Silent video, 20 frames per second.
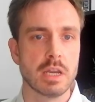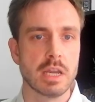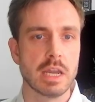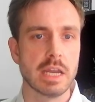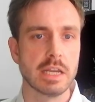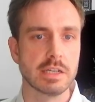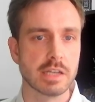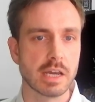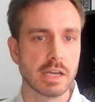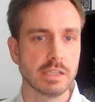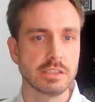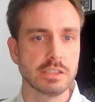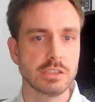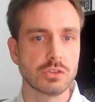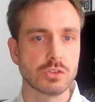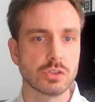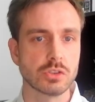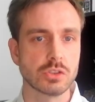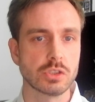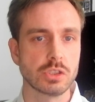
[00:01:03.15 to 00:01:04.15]
In
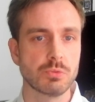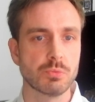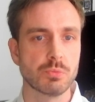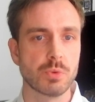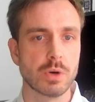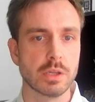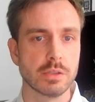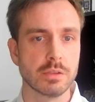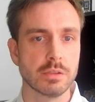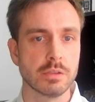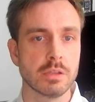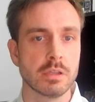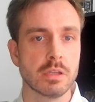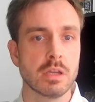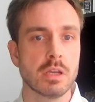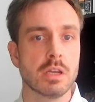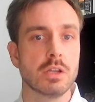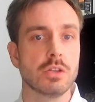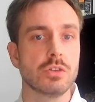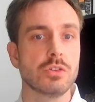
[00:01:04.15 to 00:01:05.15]
1931,
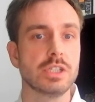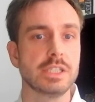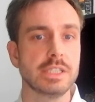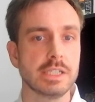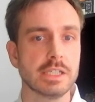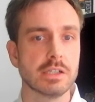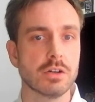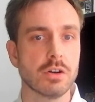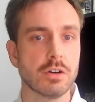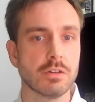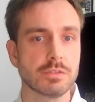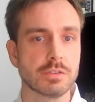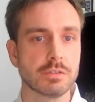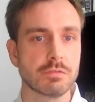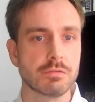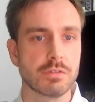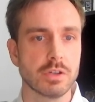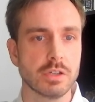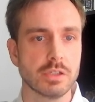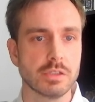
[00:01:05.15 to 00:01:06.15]
the year of the
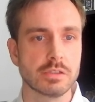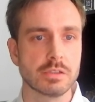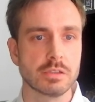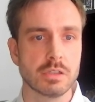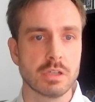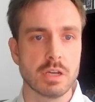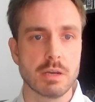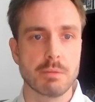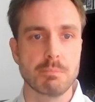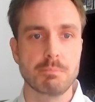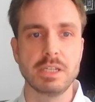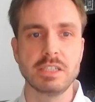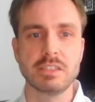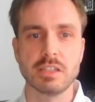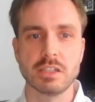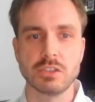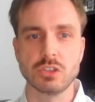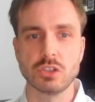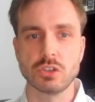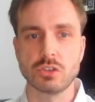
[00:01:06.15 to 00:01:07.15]
flood, peace
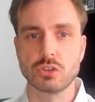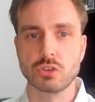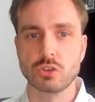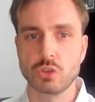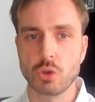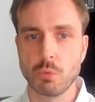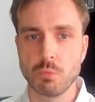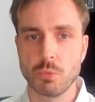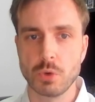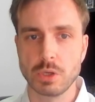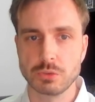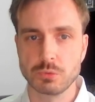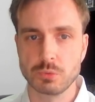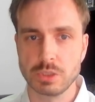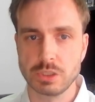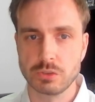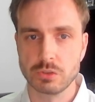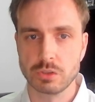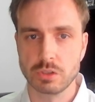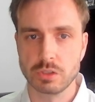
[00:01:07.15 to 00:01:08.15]
had just somewhat
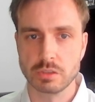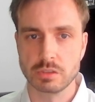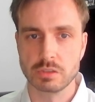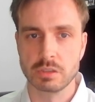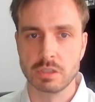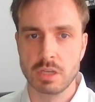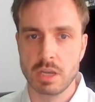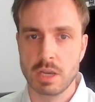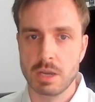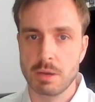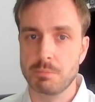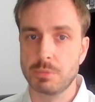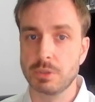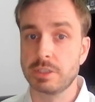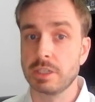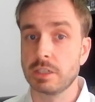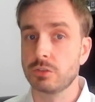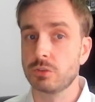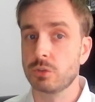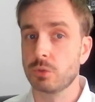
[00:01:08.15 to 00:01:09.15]
returned, but
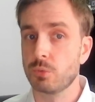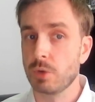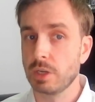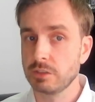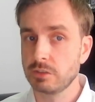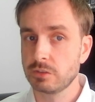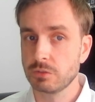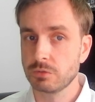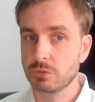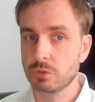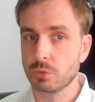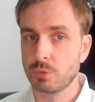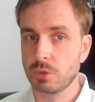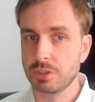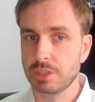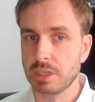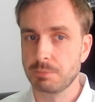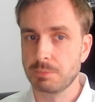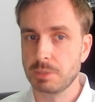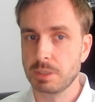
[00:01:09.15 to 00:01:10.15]
as the rest of the world
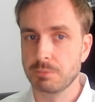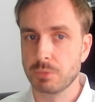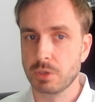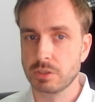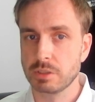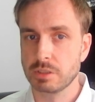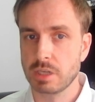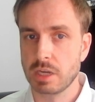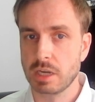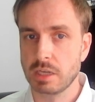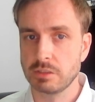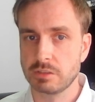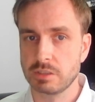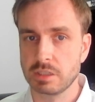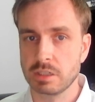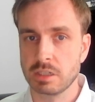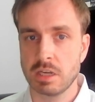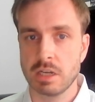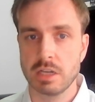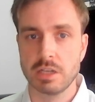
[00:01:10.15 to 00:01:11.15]
had been modernizing,
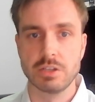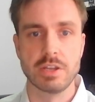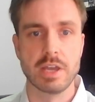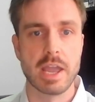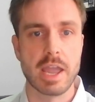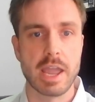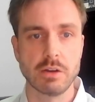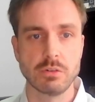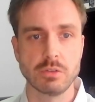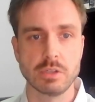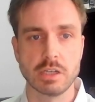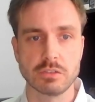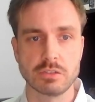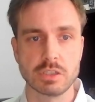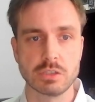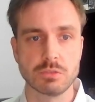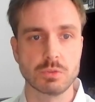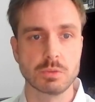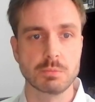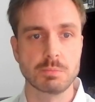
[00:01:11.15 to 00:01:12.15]
the areas
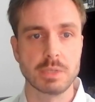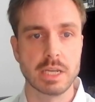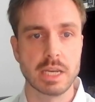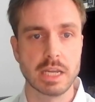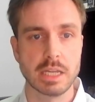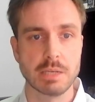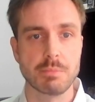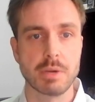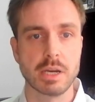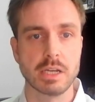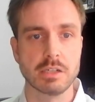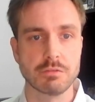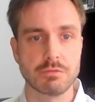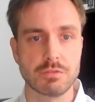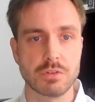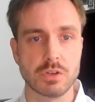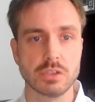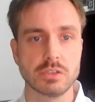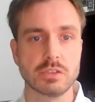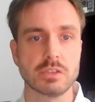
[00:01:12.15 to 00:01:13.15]
that would be hit by the
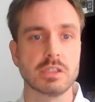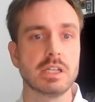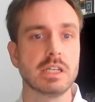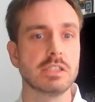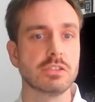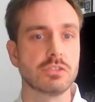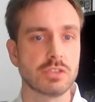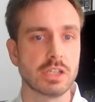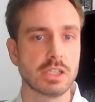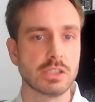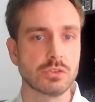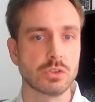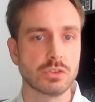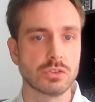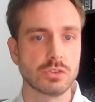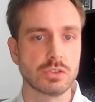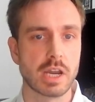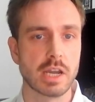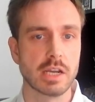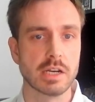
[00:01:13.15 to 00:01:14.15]
flood in central
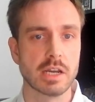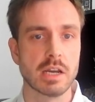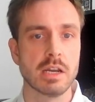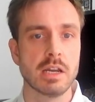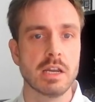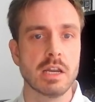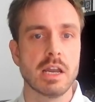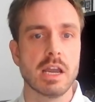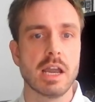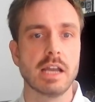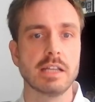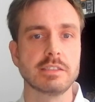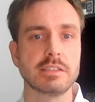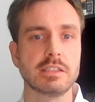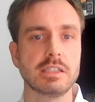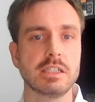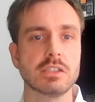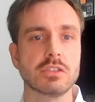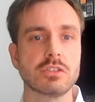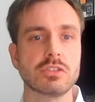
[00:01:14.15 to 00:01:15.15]
China had
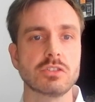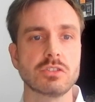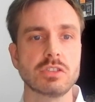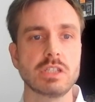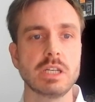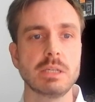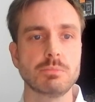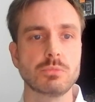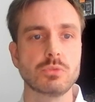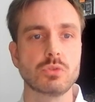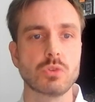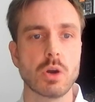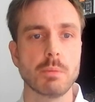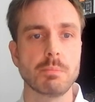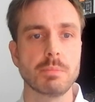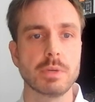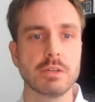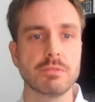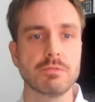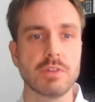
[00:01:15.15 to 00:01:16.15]
seen a steep
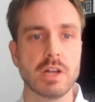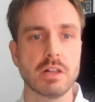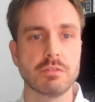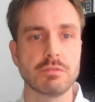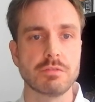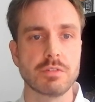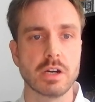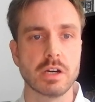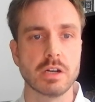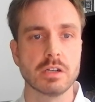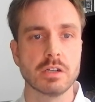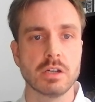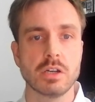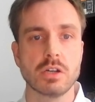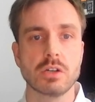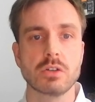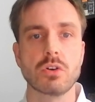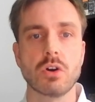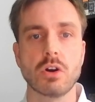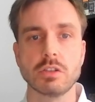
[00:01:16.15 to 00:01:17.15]
drop in welfare
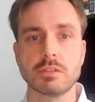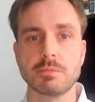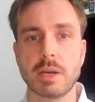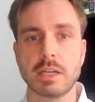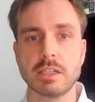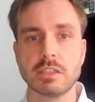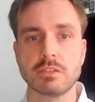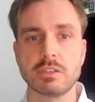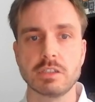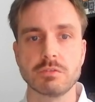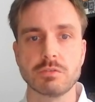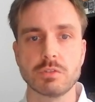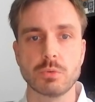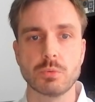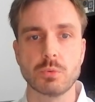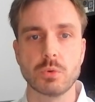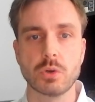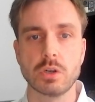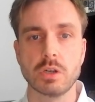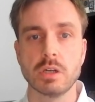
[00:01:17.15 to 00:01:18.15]
caused by the civil
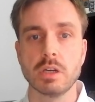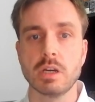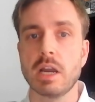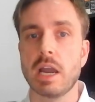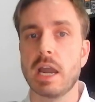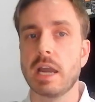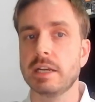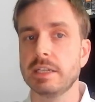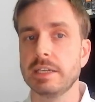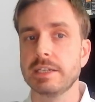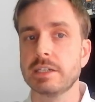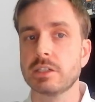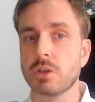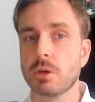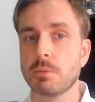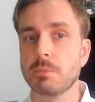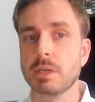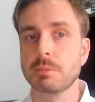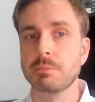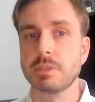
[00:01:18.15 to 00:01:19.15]
war and
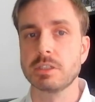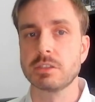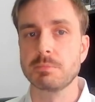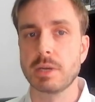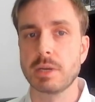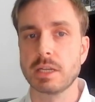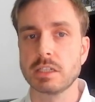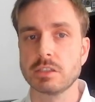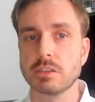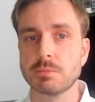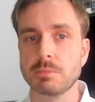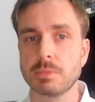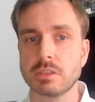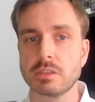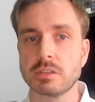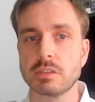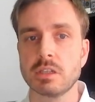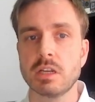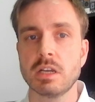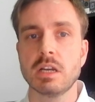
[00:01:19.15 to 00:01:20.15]
economic
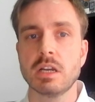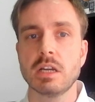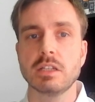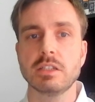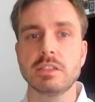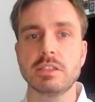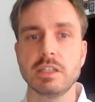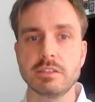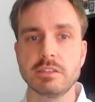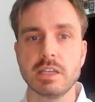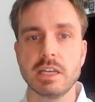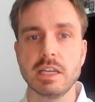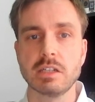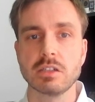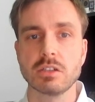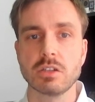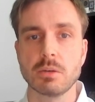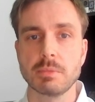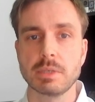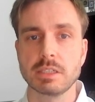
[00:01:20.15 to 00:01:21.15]
mismanagement. This
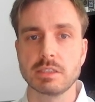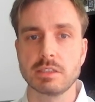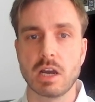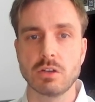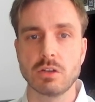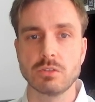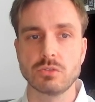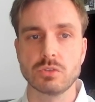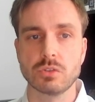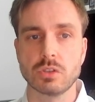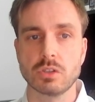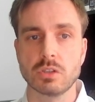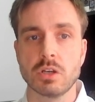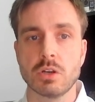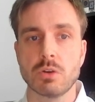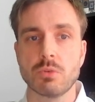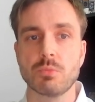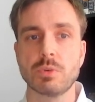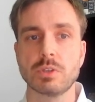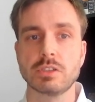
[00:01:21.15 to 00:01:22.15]
economic downturn
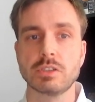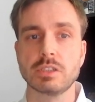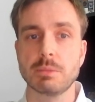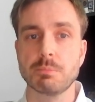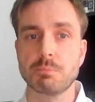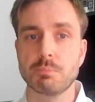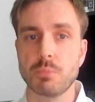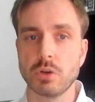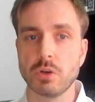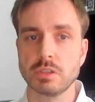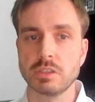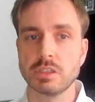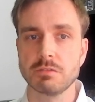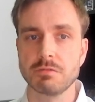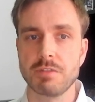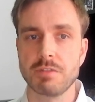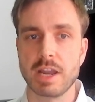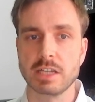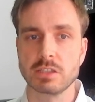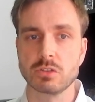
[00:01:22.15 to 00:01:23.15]
was an important
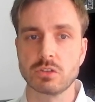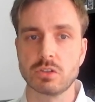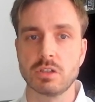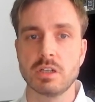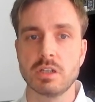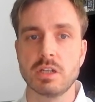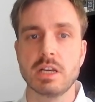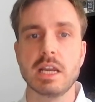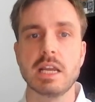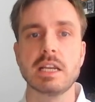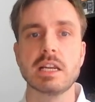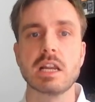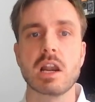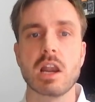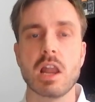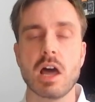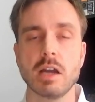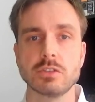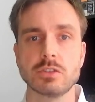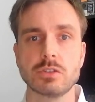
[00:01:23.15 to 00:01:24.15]
factor in a
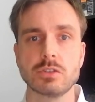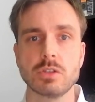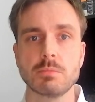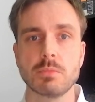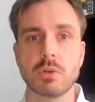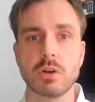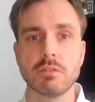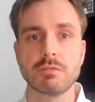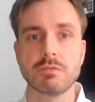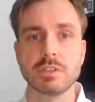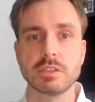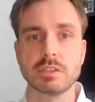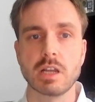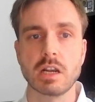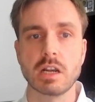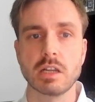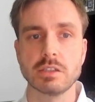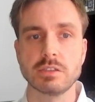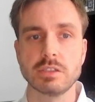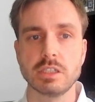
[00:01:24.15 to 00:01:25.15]
large number of
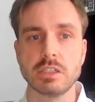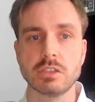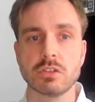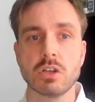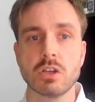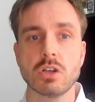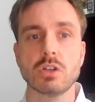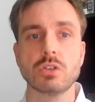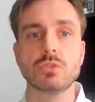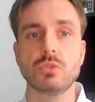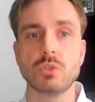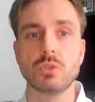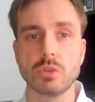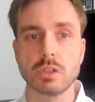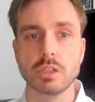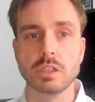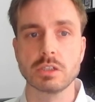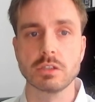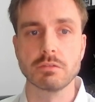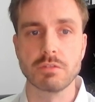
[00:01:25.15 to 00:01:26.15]
fatalities during the